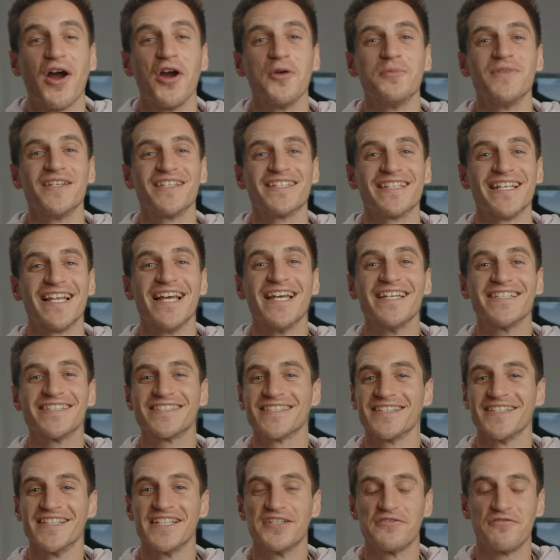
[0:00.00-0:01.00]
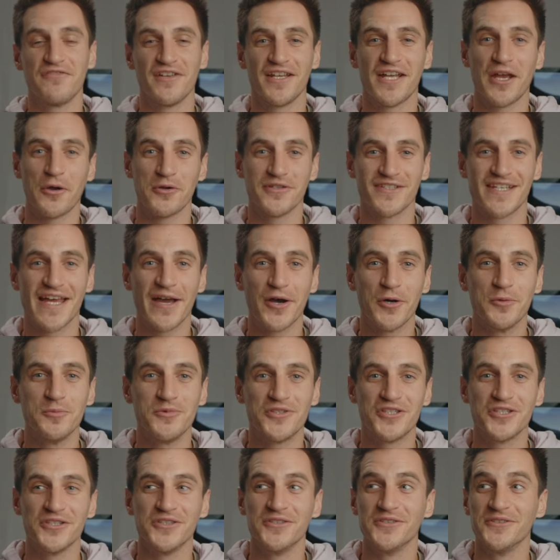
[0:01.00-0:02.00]
I hope this list and this video has
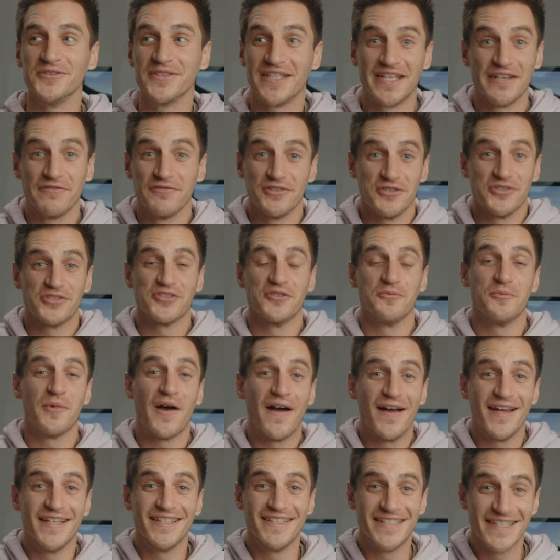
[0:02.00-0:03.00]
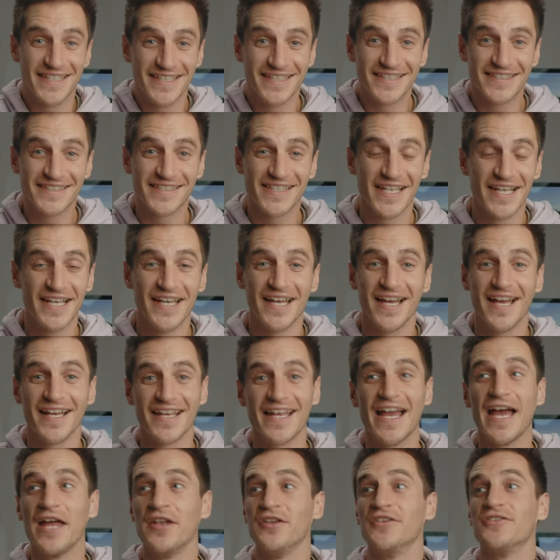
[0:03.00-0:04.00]
helped you, give you some ideas.
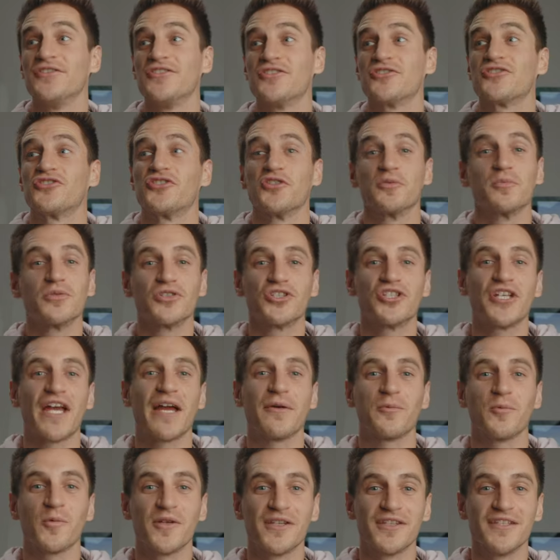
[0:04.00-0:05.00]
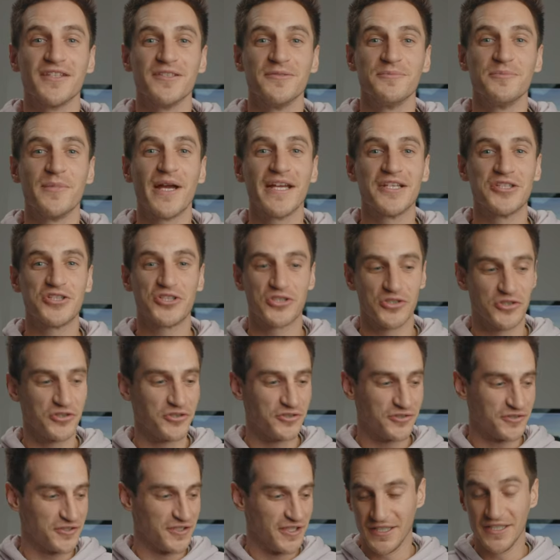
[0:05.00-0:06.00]
Again, just double check with them, make
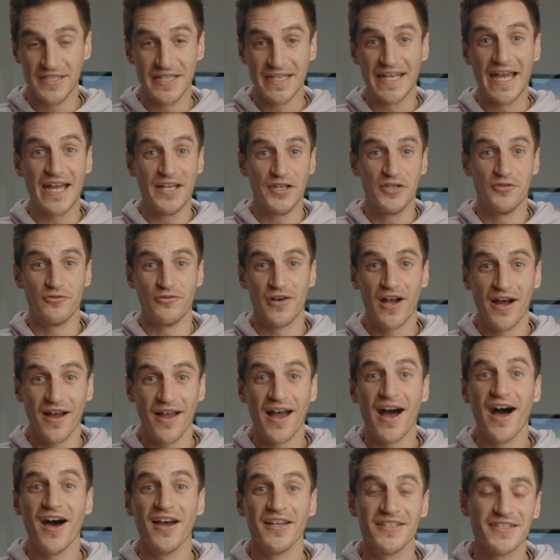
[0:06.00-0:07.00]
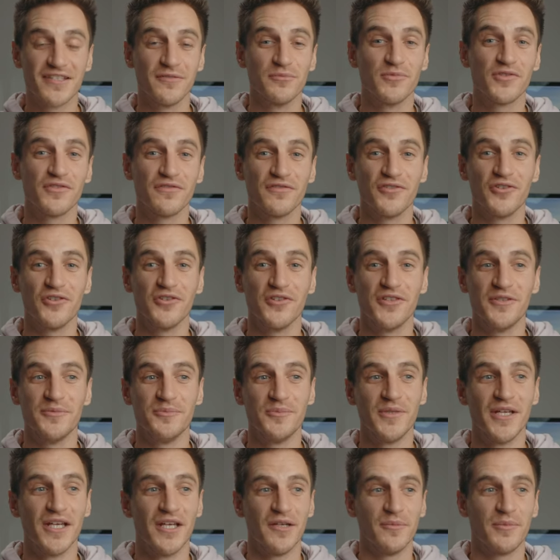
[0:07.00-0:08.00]
sure you're getting the right items for
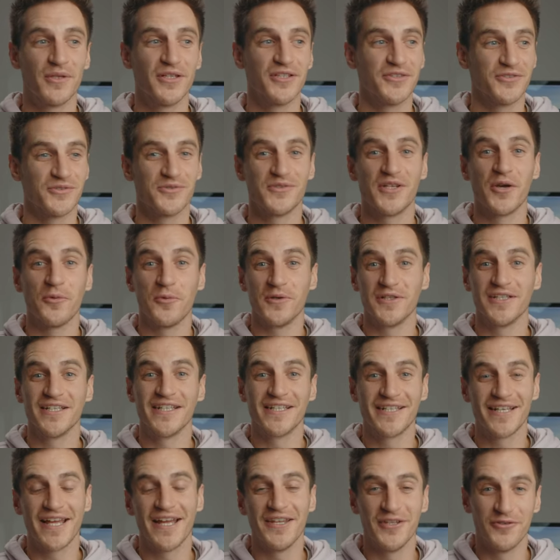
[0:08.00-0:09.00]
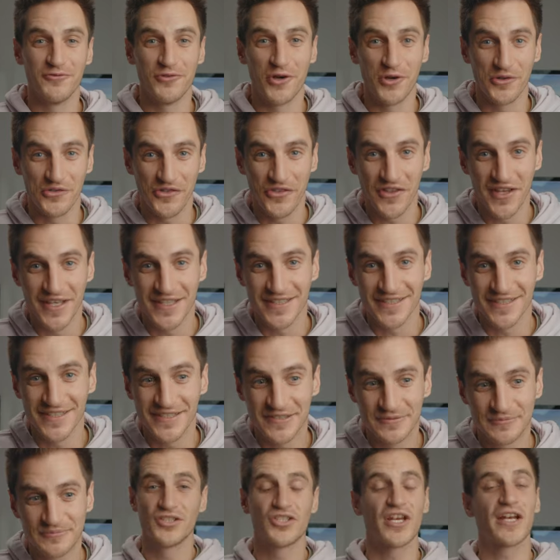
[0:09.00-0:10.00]
them because we don't want you getting the wrong
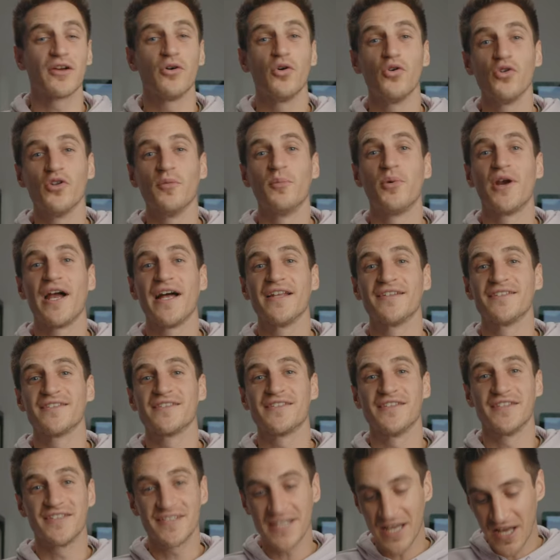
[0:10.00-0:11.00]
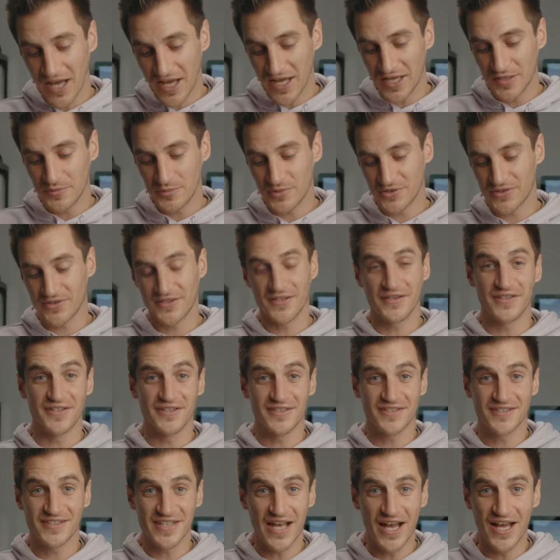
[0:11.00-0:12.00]
things. Check all the brands, the types, the
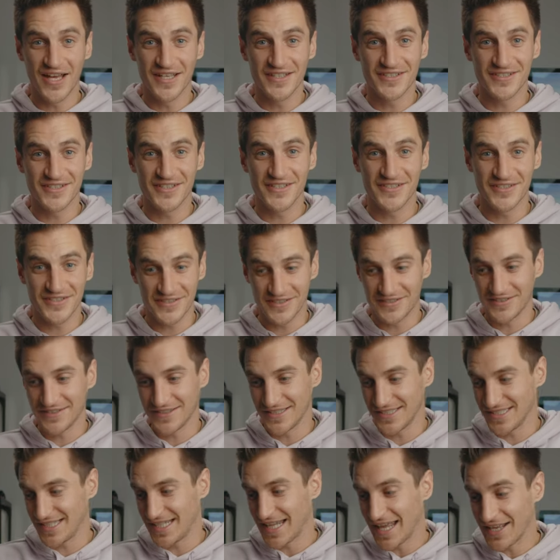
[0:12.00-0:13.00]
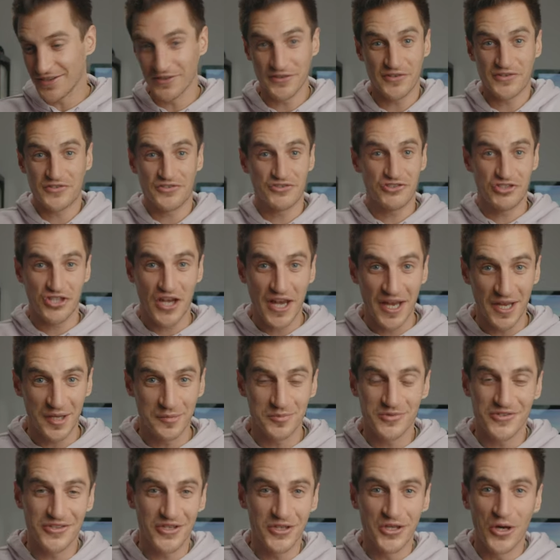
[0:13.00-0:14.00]
the sizes, lengths,
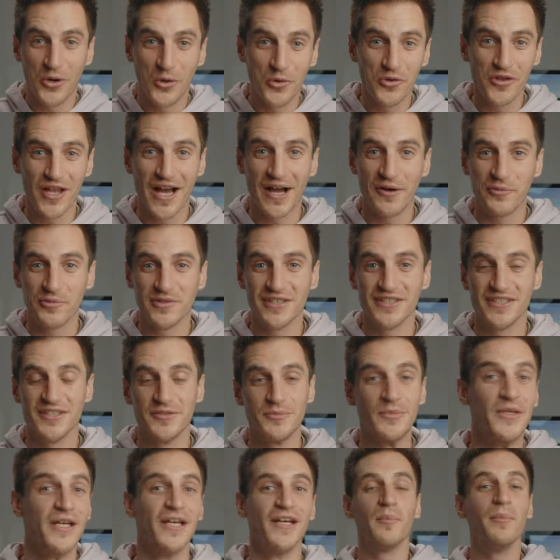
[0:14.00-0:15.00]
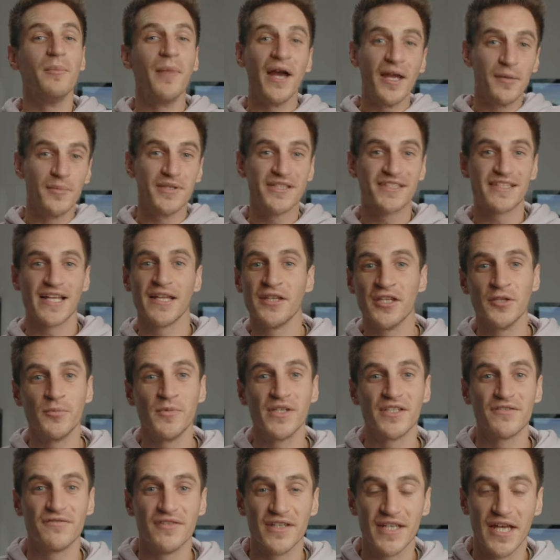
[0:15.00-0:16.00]
shapes, and all that with them. Maybe send them
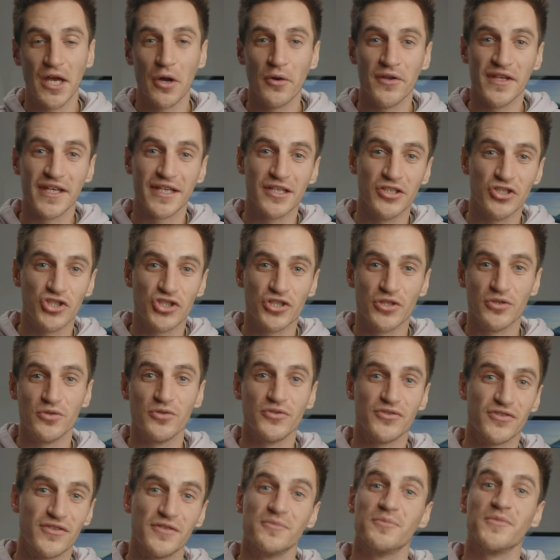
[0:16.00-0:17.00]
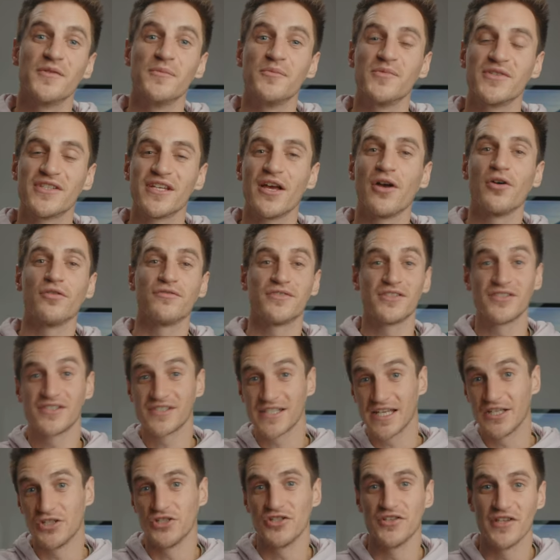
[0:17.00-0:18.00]
this video and they can choose them themselves and
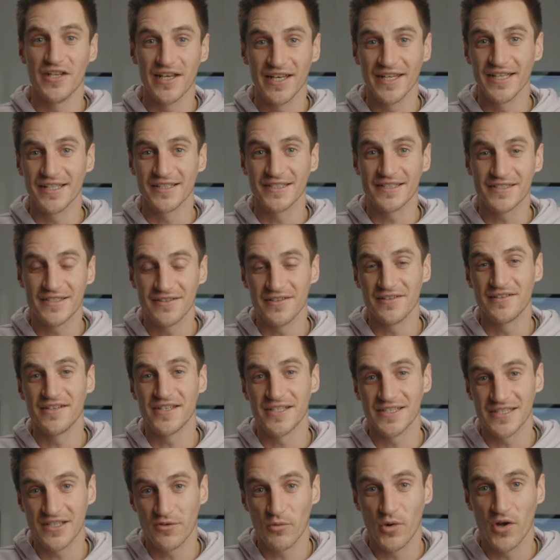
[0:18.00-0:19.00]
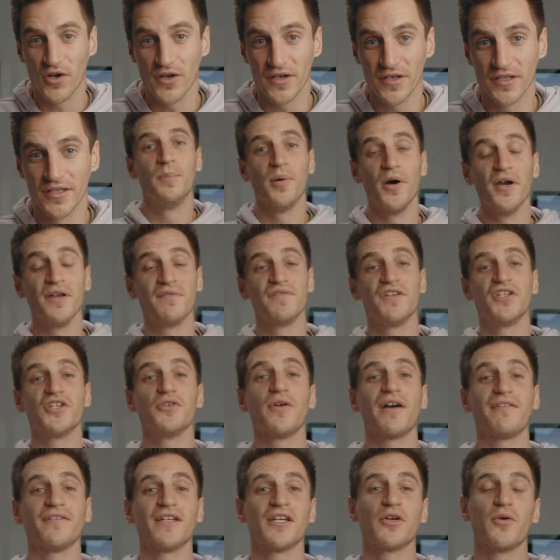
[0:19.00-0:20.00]
send you the links to the things they want. But if you do
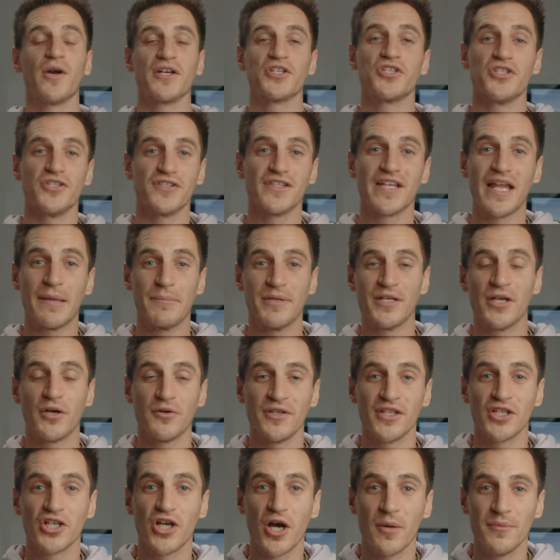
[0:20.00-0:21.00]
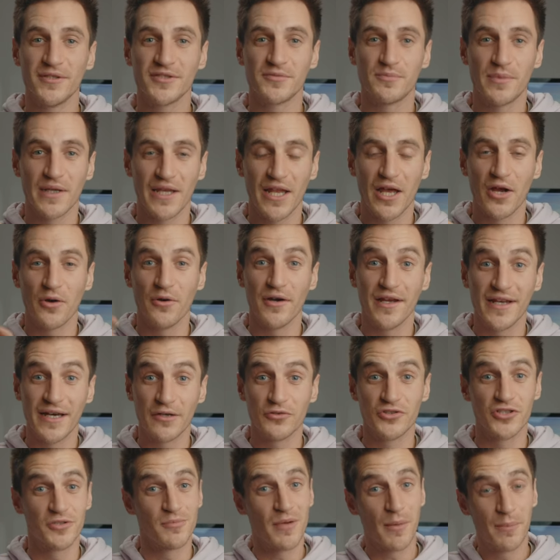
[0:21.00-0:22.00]
have any questions, let me know in the comments below and
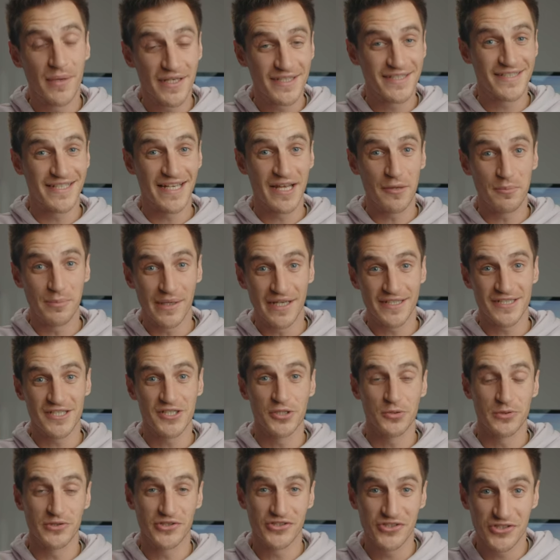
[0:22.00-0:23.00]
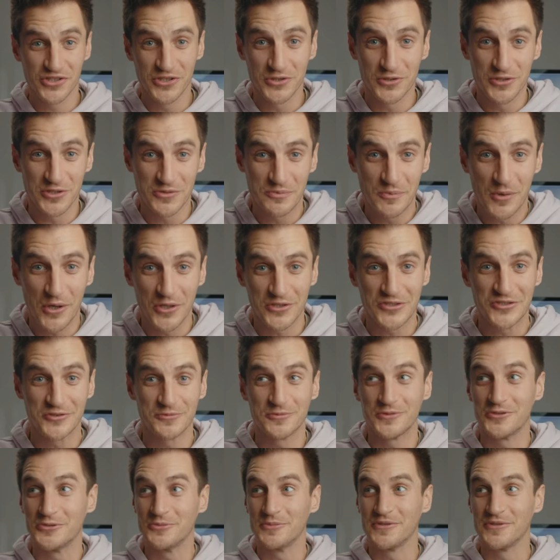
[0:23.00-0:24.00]
I'll do my best to get back to you as soon as possible